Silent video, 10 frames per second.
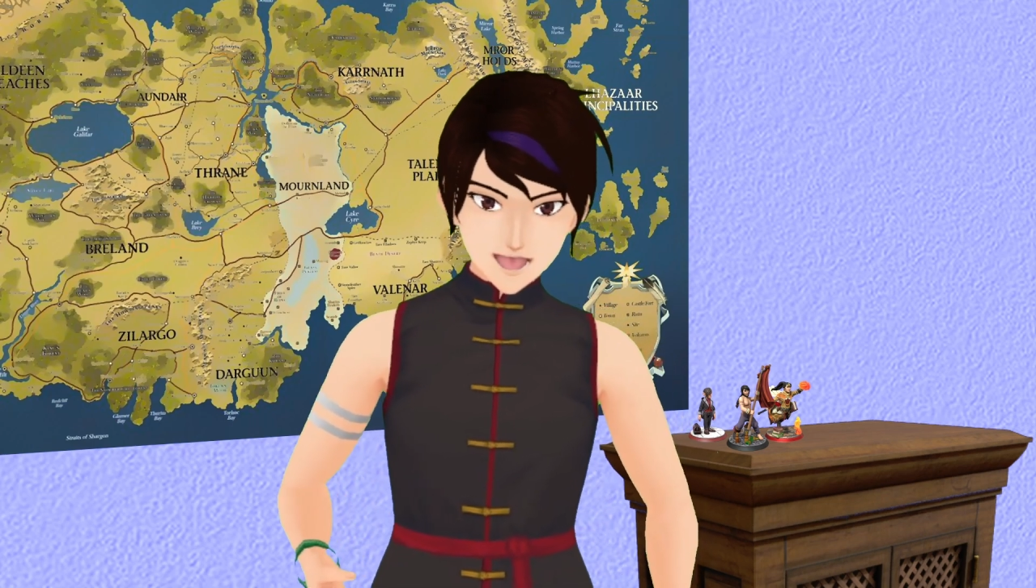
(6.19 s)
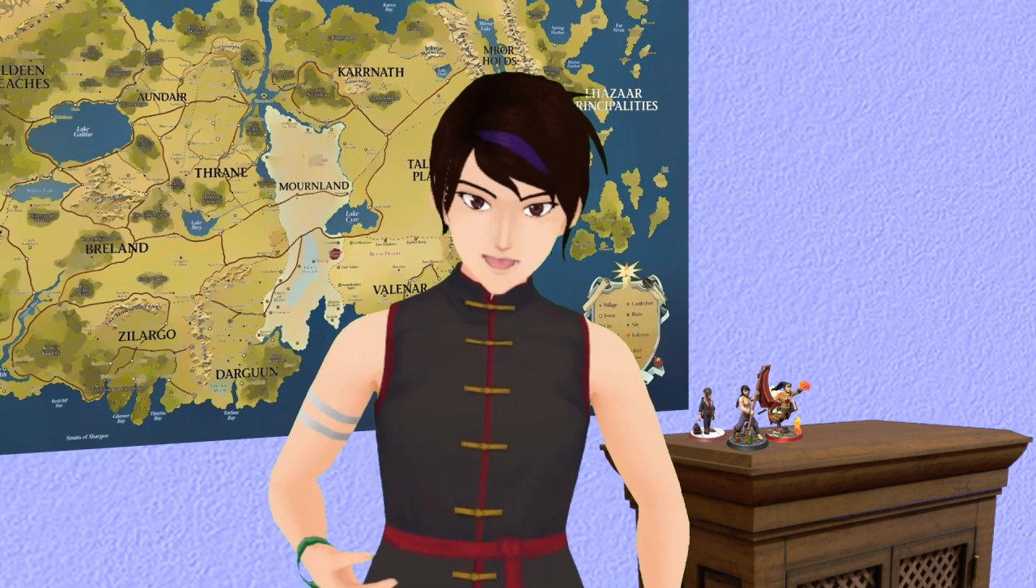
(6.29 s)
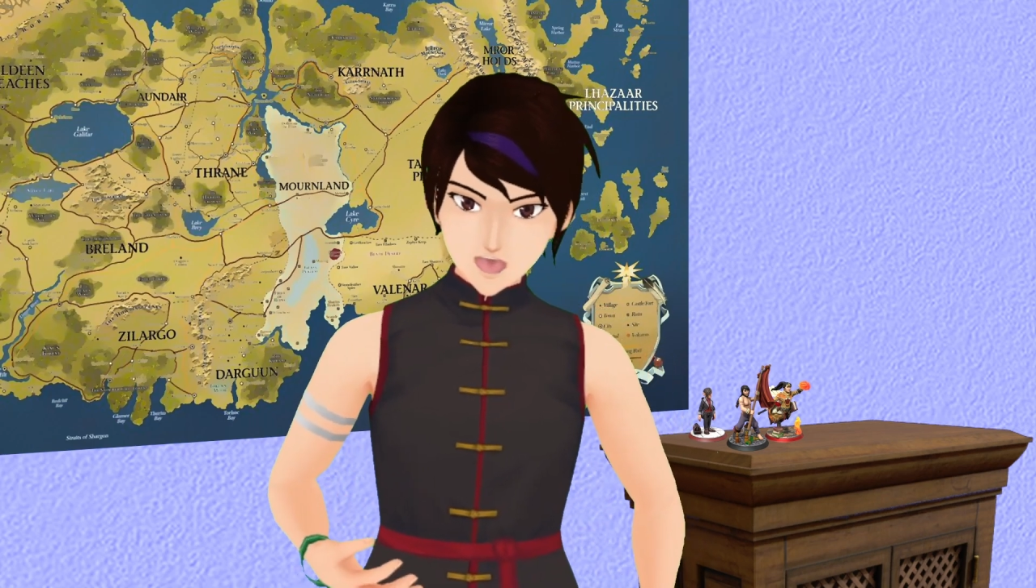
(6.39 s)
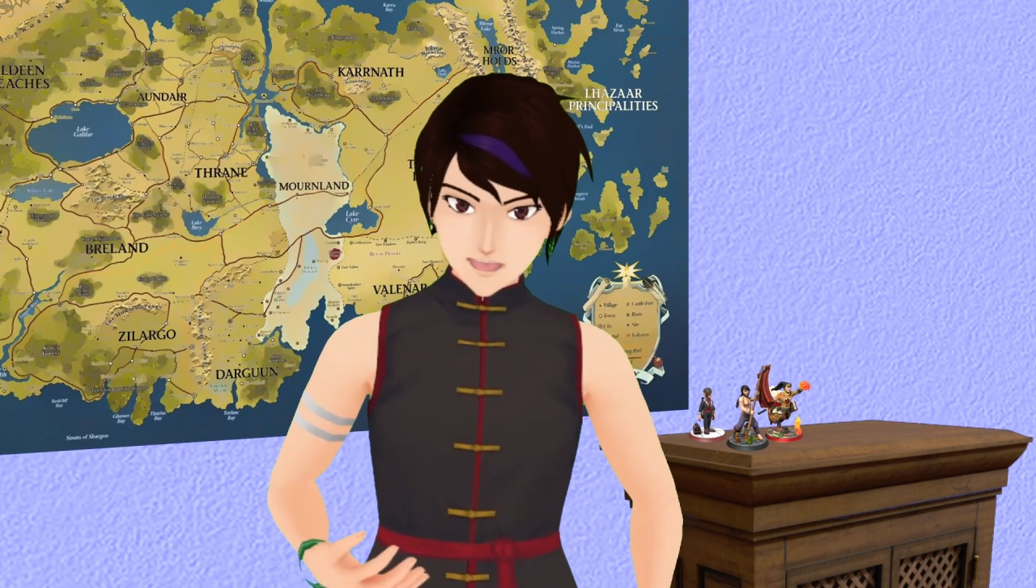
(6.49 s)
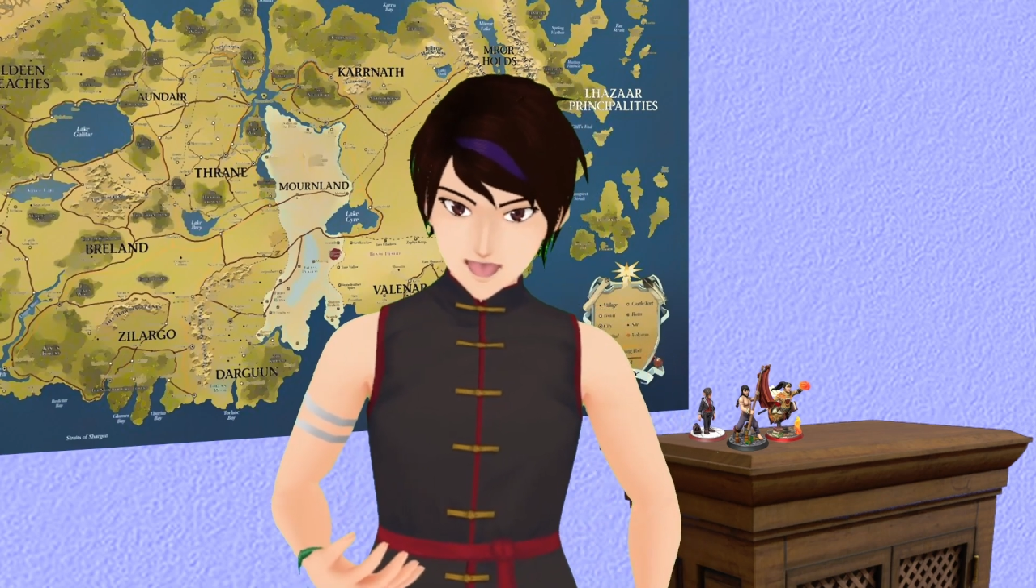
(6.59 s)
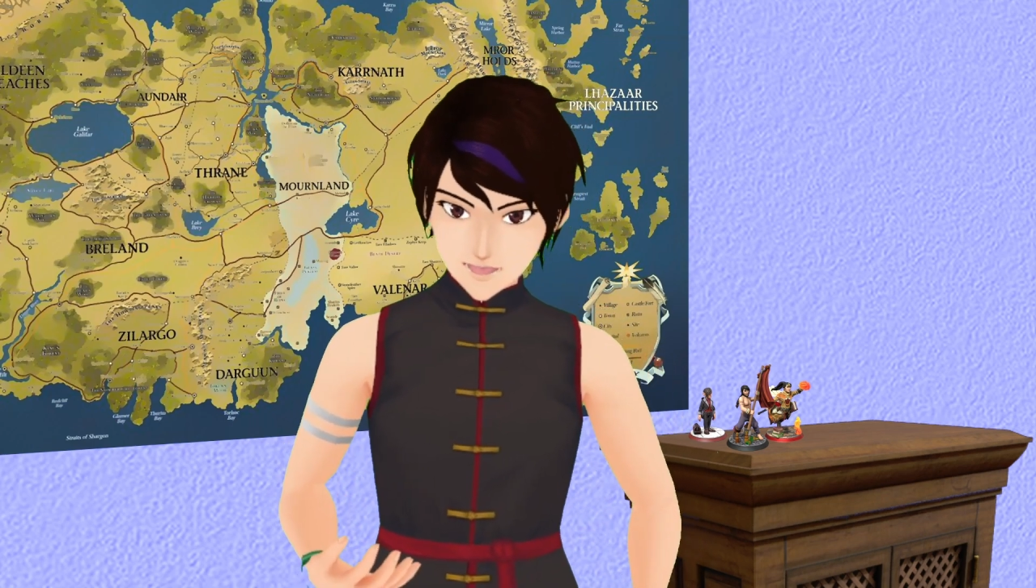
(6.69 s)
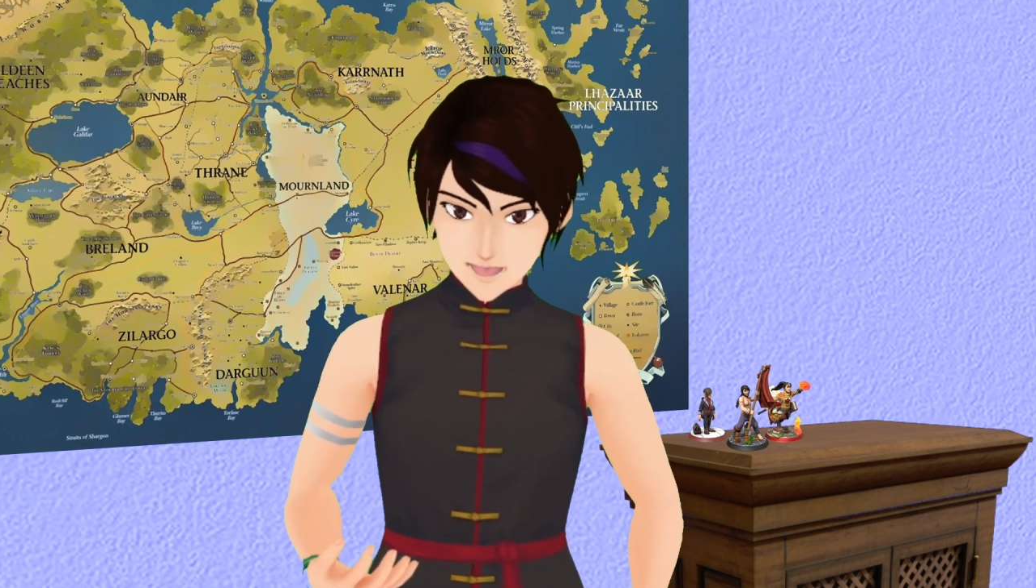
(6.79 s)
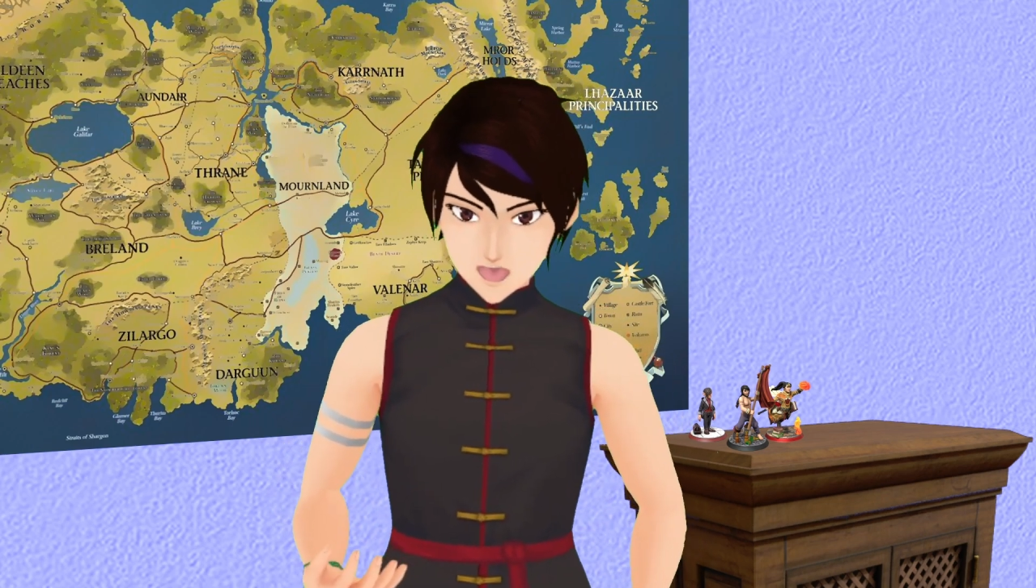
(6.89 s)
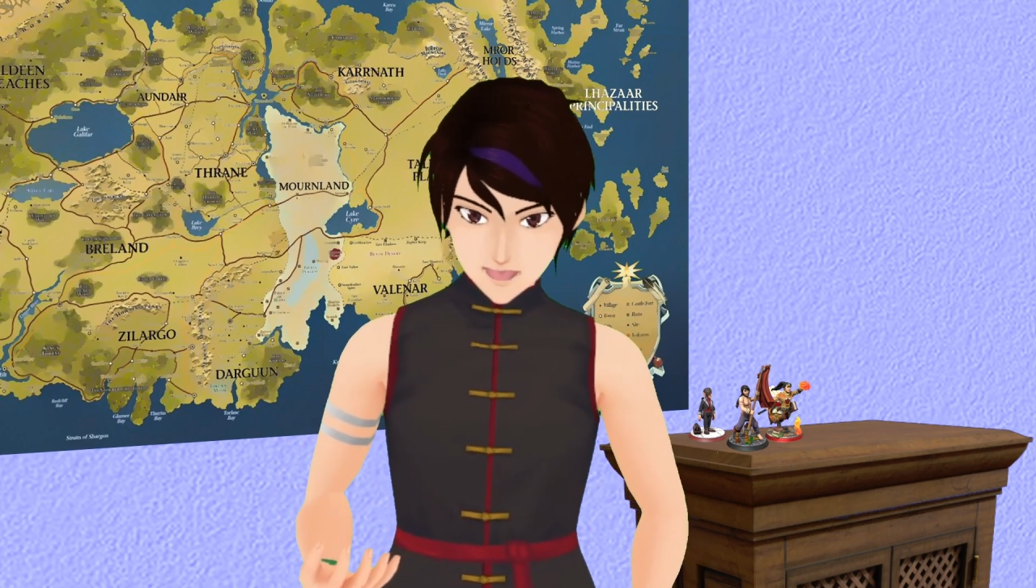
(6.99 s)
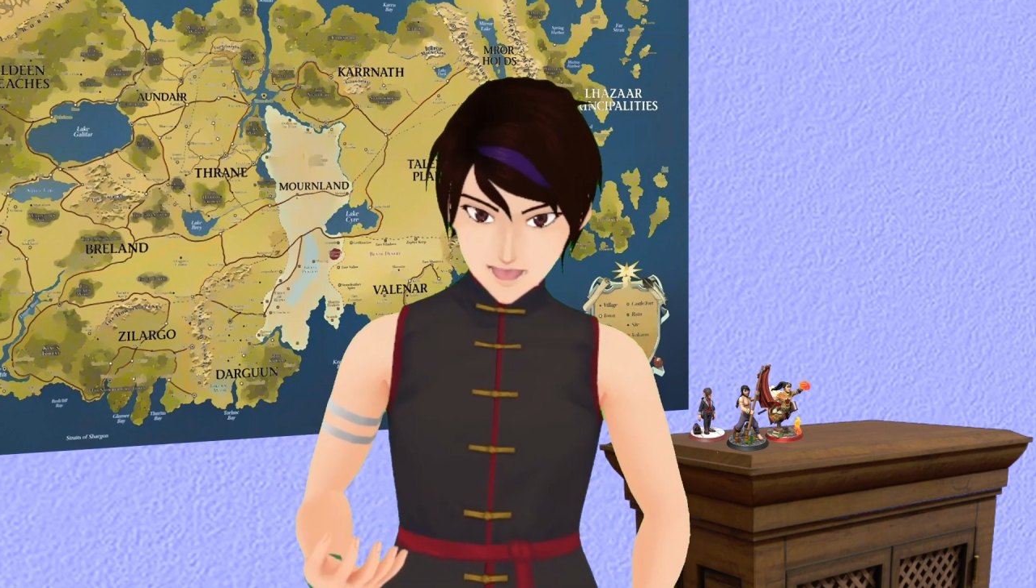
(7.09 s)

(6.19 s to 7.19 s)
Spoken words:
I thought it might be cool to